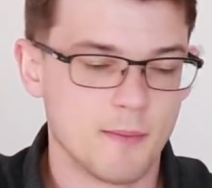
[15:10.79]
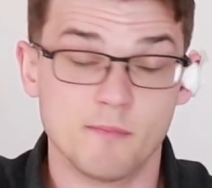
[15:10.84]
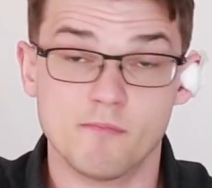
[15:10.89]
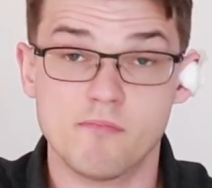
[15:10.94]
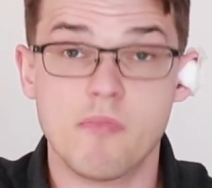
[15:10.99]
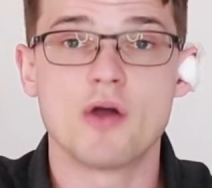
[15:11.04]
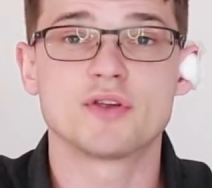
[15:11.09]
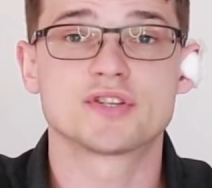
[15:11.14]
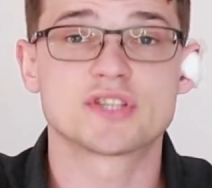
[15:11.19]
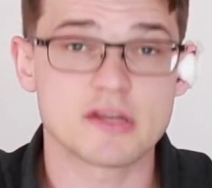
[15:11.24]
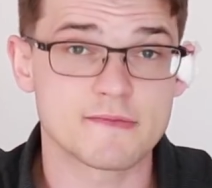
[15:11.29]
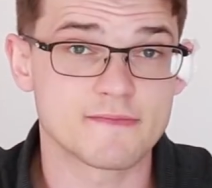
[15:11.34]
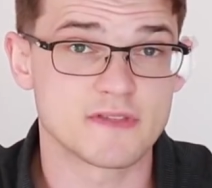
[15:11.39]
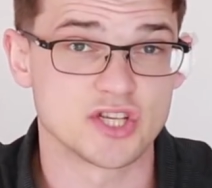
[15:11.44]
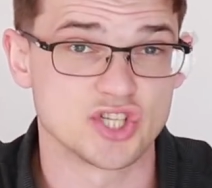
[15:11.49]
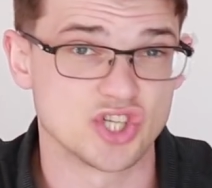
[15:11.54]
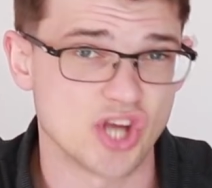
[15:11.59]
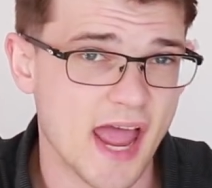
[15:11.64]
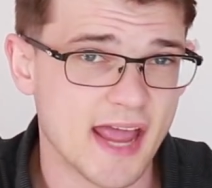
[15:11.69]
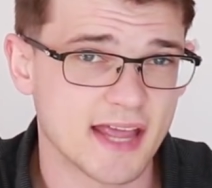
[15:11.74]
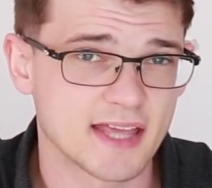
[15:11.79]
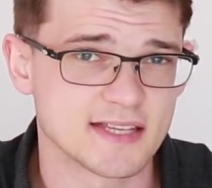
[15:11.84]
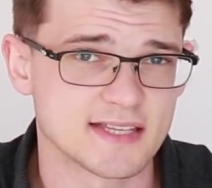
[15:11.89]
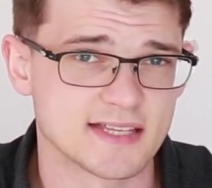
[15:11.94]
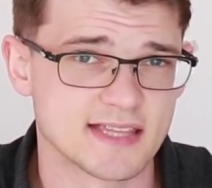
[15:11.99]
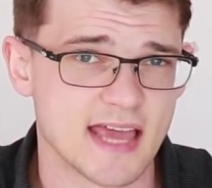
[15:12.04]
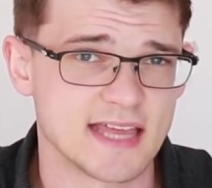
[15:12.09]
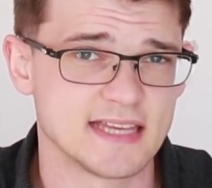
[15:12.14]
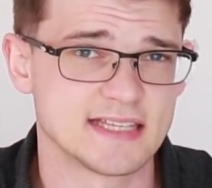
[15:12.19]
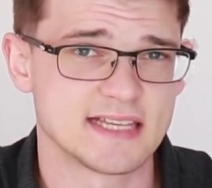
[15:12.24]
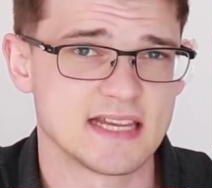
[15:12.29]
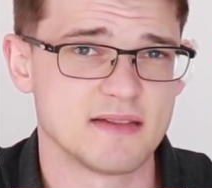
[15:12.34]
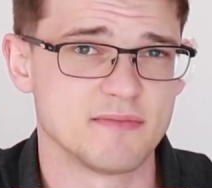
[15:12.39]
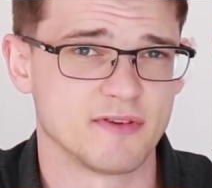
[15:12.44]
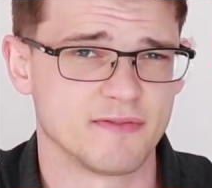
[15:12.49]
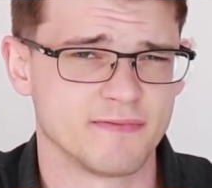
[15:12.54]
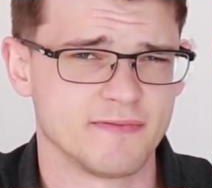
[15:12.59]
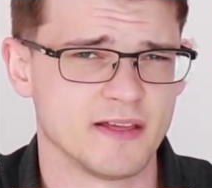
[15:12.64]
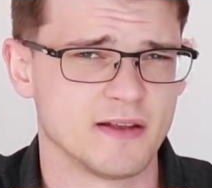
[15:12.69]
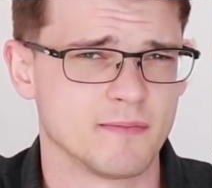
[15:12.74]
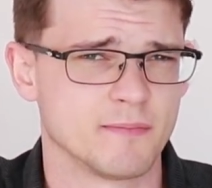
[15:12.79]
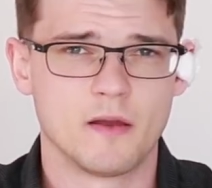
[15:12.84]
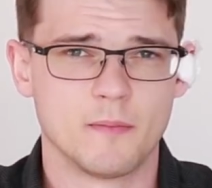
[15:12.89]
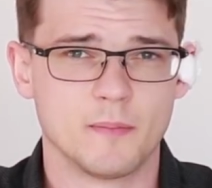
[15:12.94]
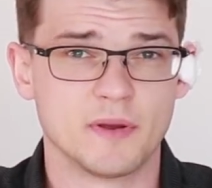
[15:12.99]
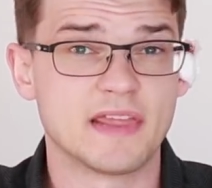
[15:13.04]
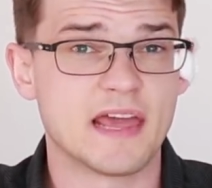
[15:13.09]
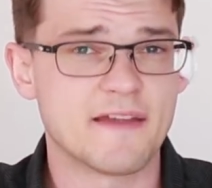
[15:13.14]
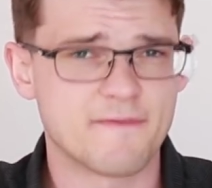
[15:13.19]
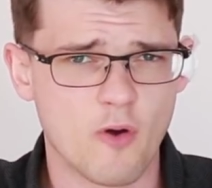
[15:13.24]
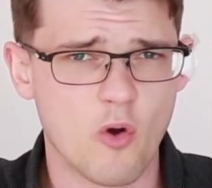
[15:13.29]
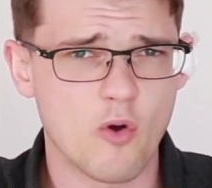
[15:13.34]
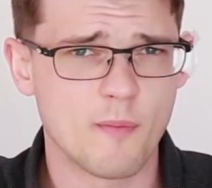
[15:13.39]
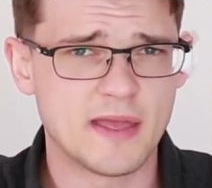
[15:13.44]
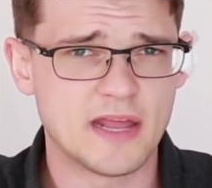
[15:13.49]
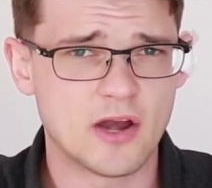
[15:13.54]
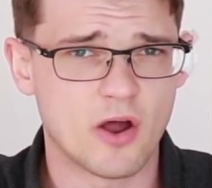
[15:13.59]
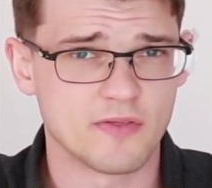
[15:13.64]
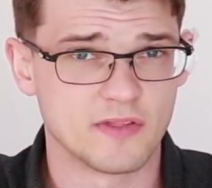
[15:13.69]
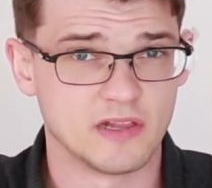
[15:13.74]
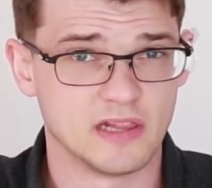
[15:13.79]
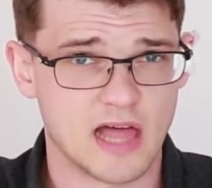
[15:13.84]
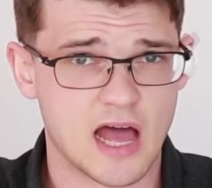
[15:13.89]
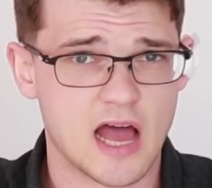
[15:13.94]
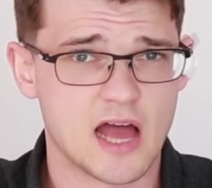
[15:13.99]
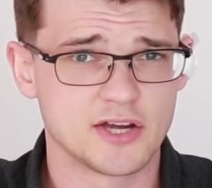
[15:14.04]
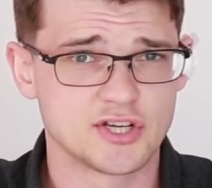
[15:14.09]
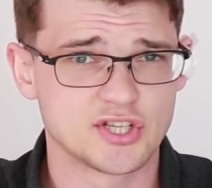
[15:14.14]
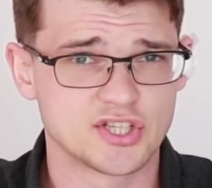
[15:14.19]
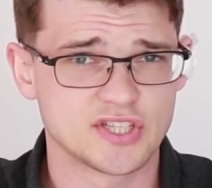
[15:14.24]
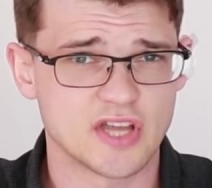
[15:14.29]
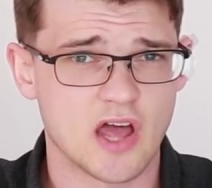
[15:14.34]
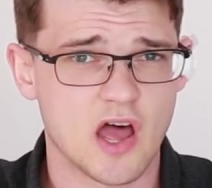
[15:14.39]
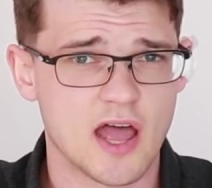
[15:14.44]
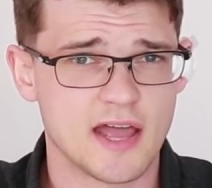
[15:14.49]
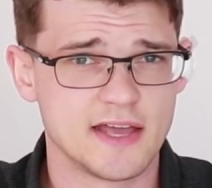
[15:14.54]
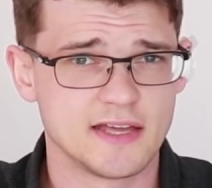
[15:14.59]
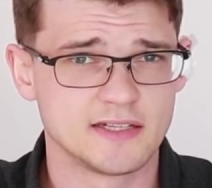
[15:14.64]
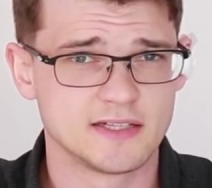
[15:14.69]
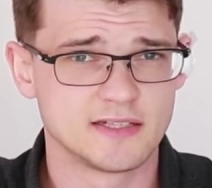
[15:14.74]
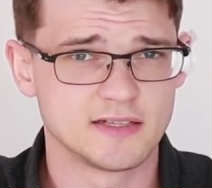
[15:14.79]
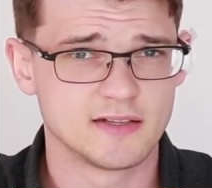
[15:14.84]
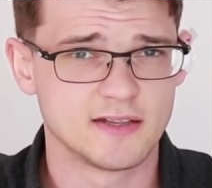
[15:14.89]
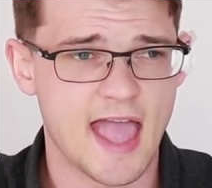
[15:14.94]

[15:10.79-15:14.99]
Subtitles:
Most of the jackets, they seem to fit, but they've all been on the large side,